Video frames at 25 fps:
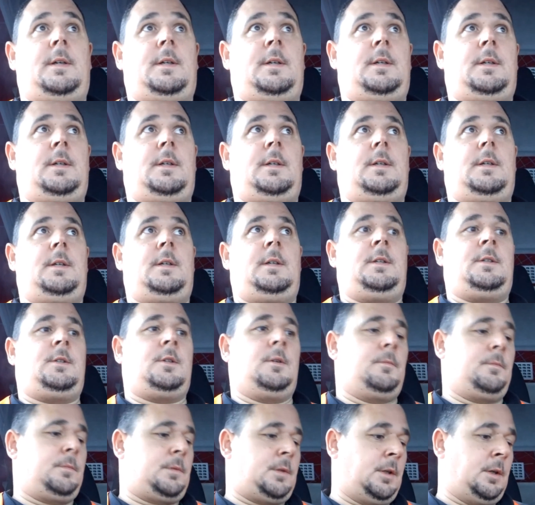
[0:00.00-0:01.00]
he
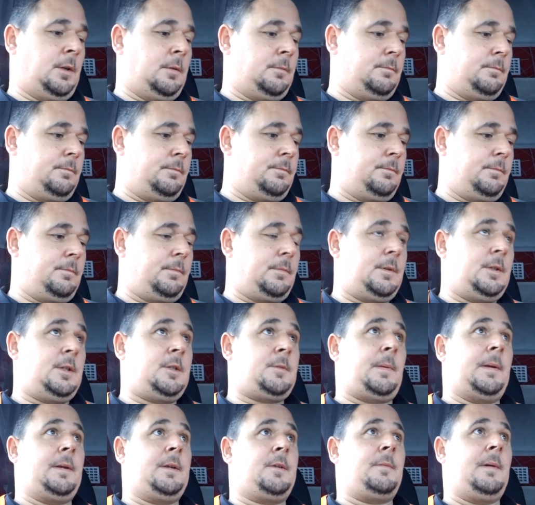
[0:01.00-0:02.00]
jumped up, he
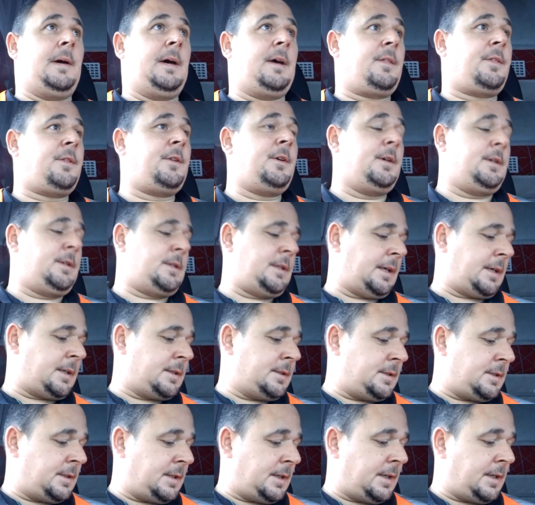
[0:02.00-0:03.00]
spent about 30
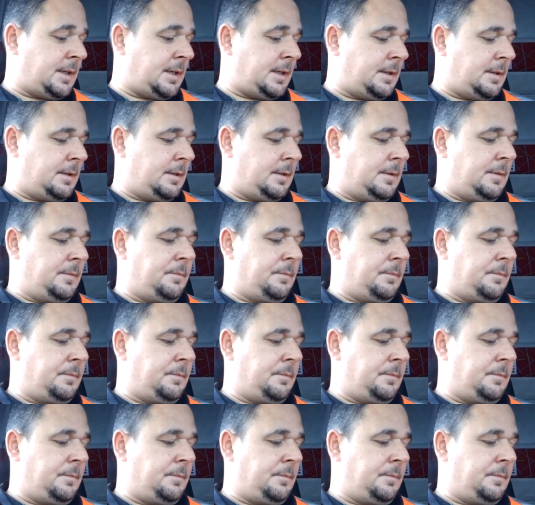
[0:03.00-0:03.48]
seconds in here